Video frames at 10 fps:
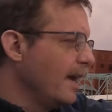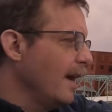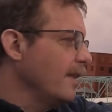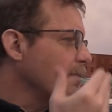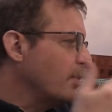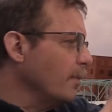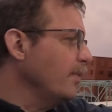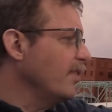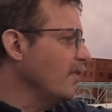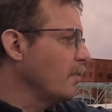And the
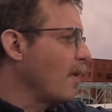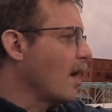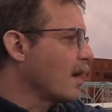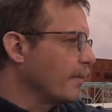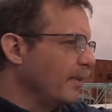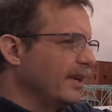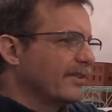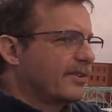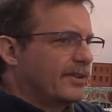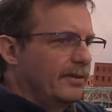purpose of a mock-up
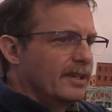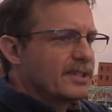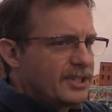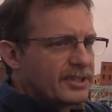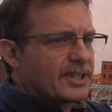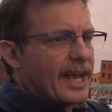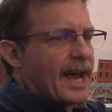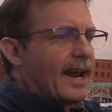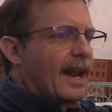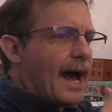is just
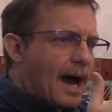that.